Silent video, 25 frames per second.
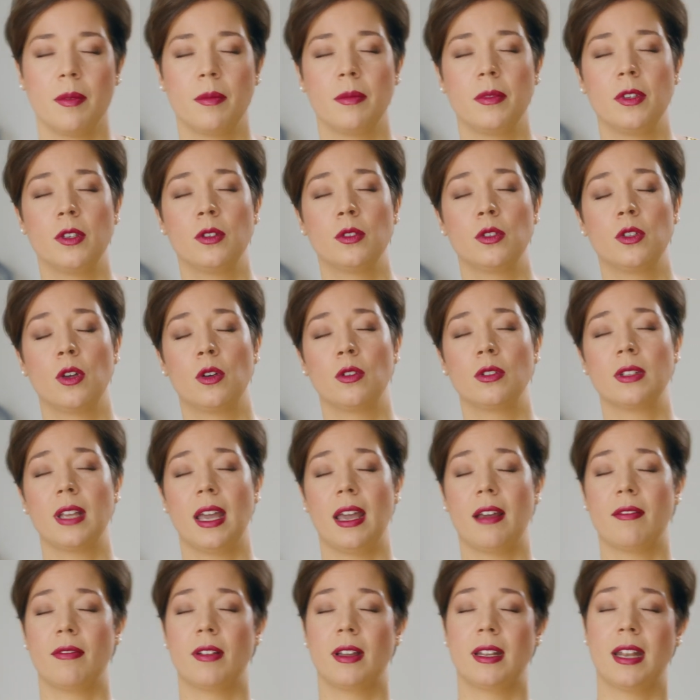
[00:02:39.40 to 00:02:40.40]
You don't
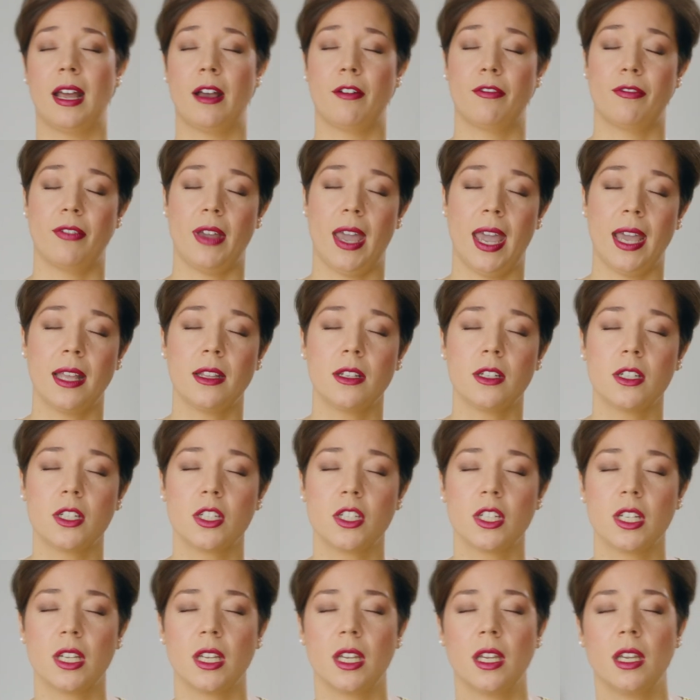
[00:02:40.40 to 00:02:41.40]
have enough
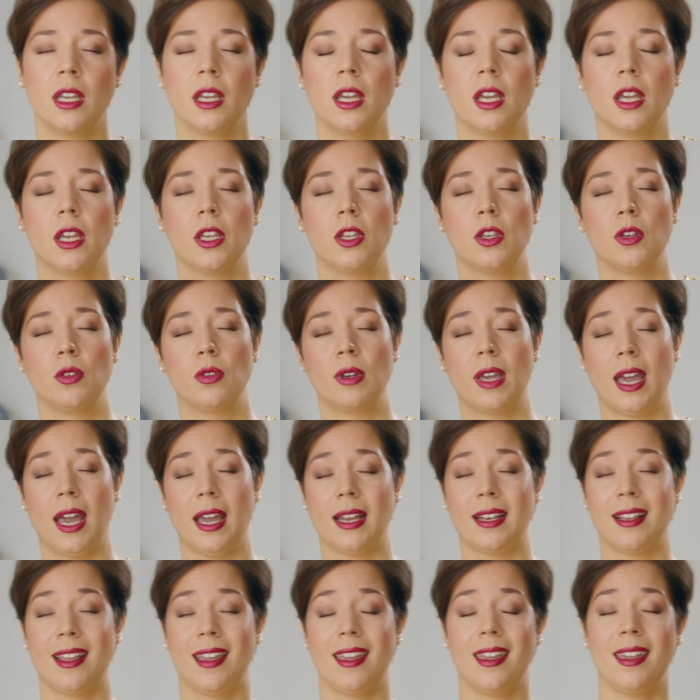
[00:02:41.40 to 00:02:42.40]
energy, you
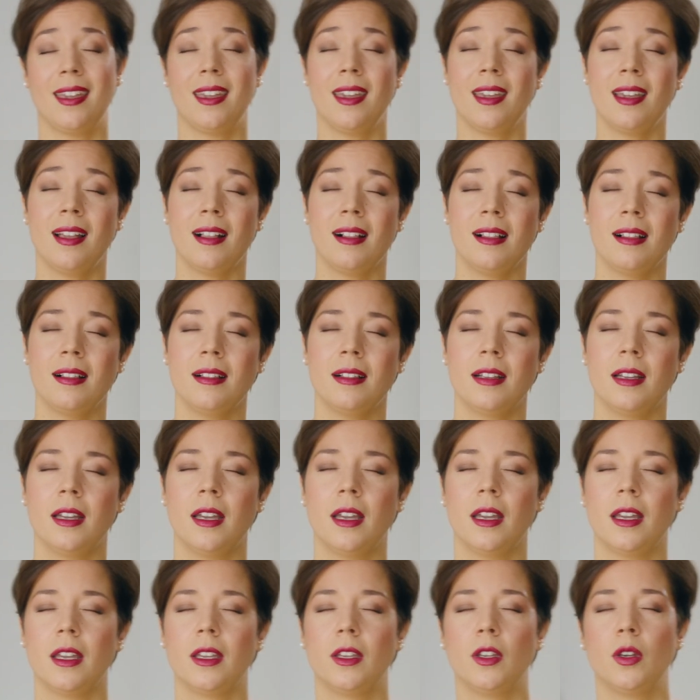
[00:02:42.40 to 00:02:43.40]
get ill,
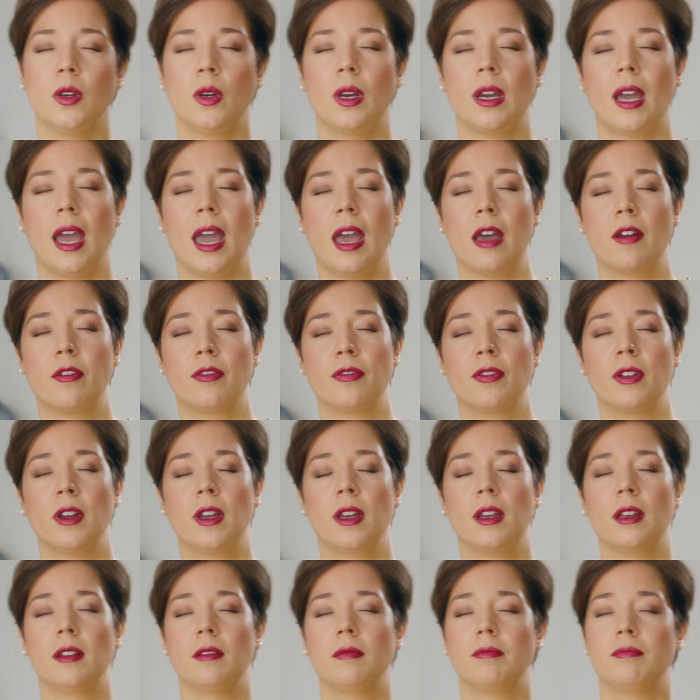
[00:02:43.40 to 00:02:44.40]
you have
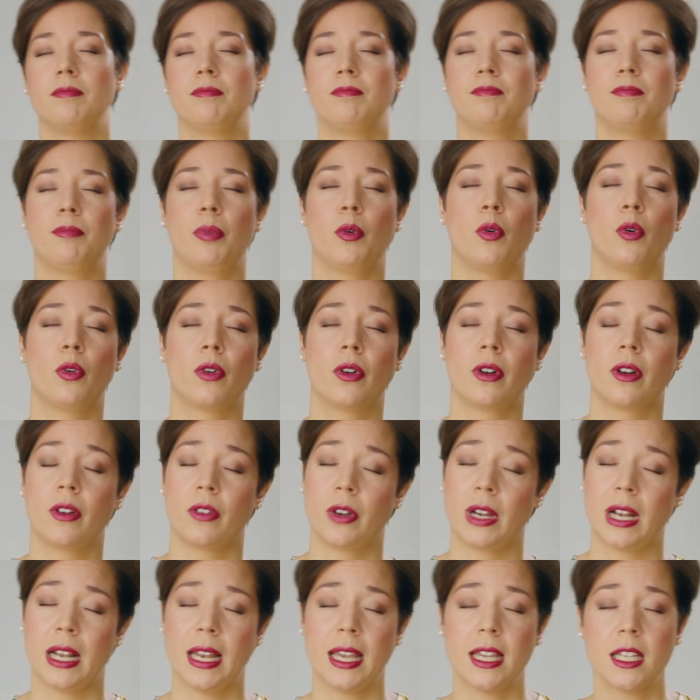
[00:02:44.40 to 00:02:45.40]
poor
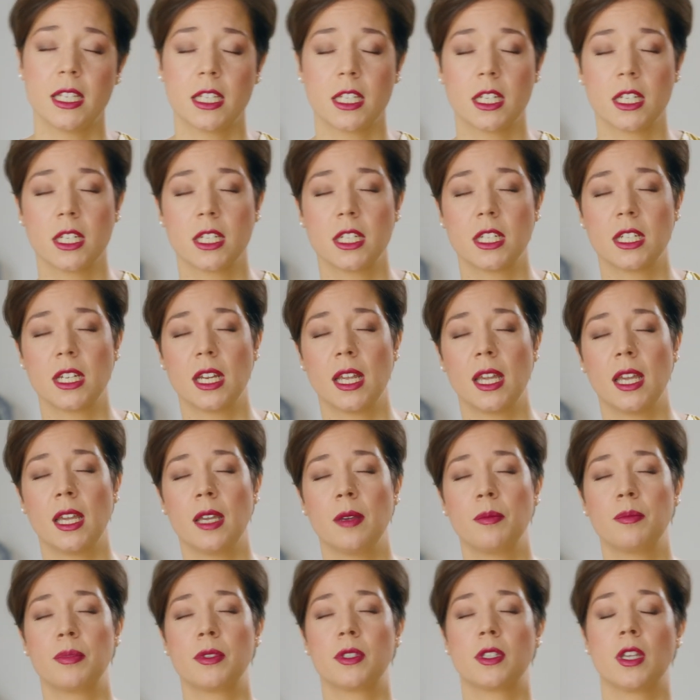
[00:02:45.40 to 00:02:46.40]

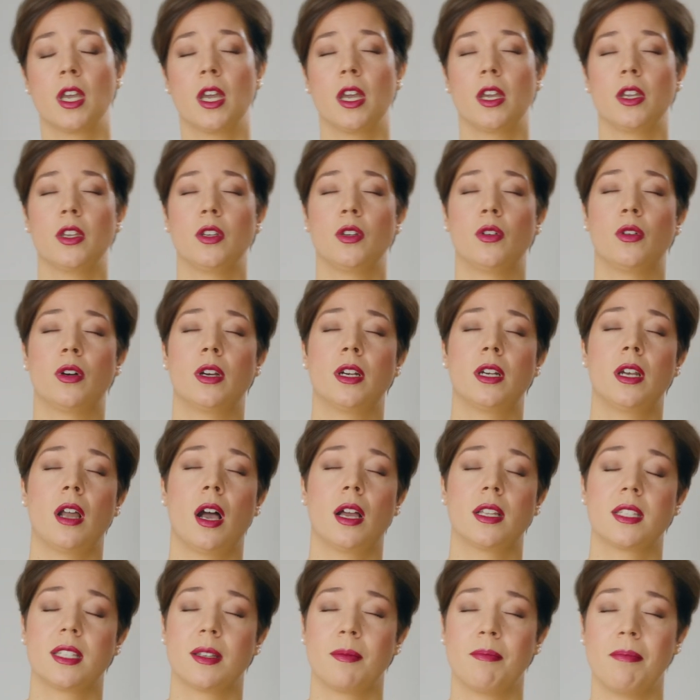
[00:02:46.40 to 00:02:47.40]
relationships, you are
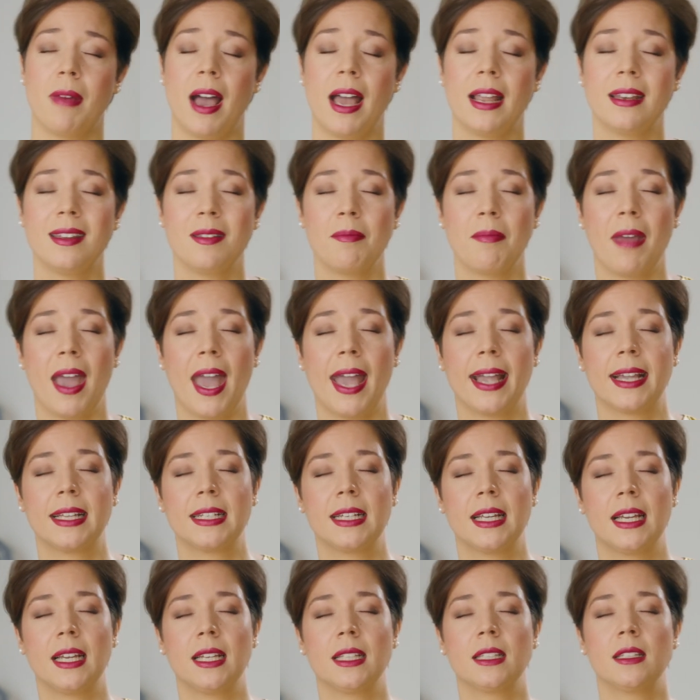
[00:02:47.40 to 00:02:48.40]
not a money
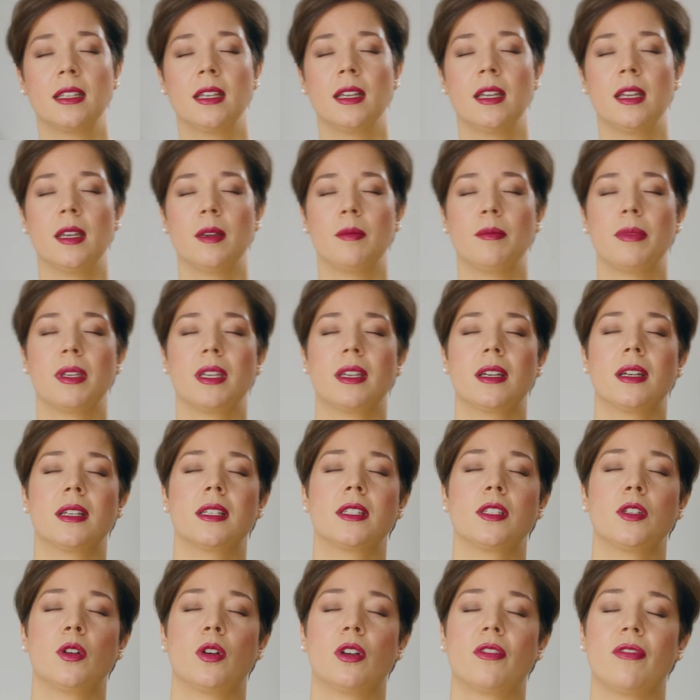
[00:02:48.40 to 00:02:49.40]
magnet
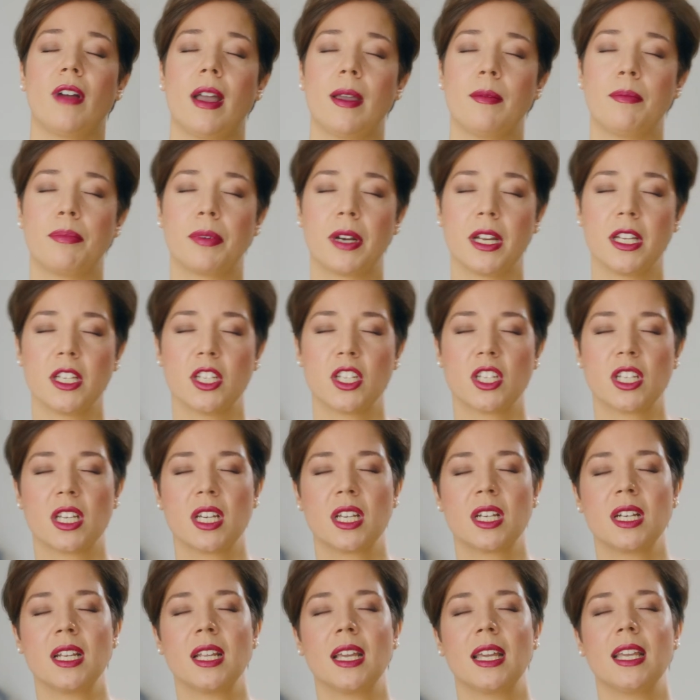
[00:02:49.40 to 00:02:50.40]
because your
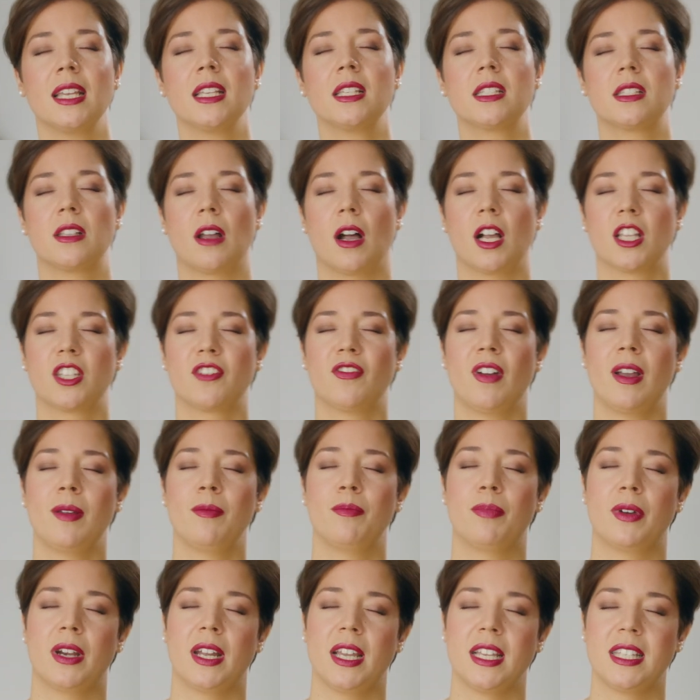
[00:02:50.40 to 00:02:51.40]
vibration is not
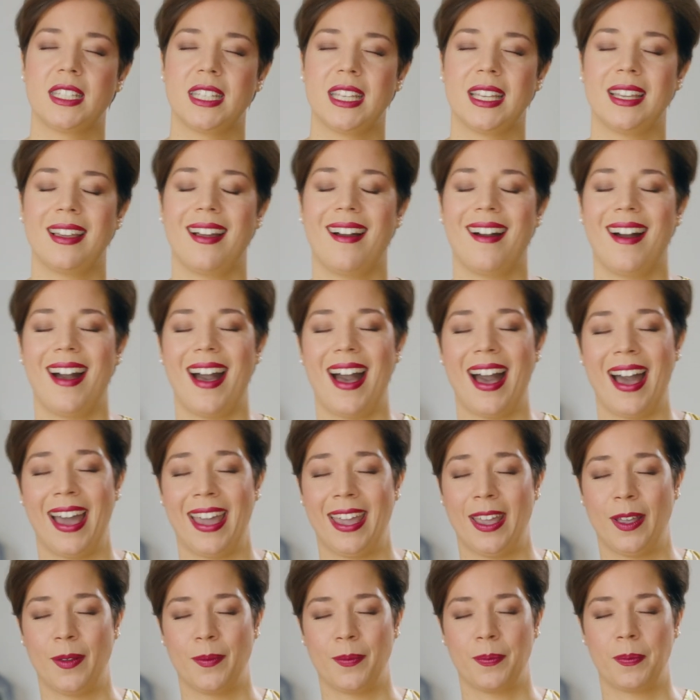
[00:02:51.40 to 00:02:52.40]
vibrating
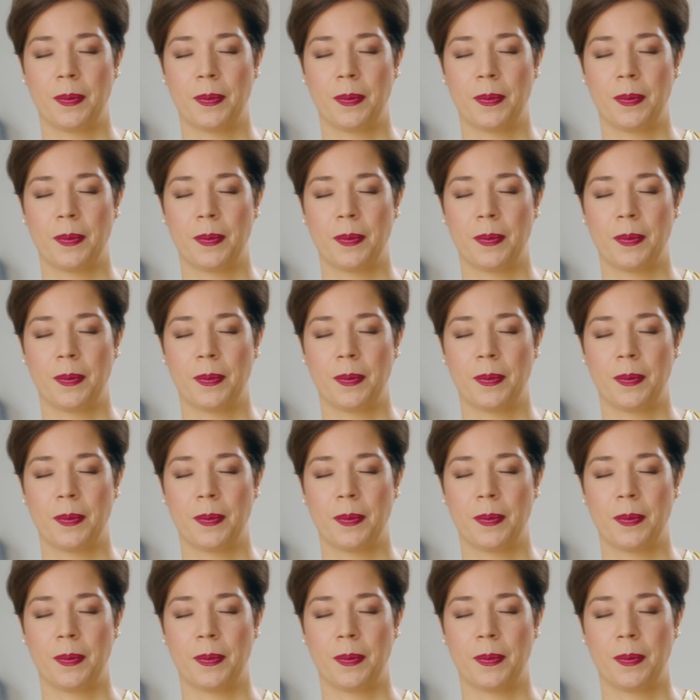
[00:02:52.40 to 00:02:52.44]
high.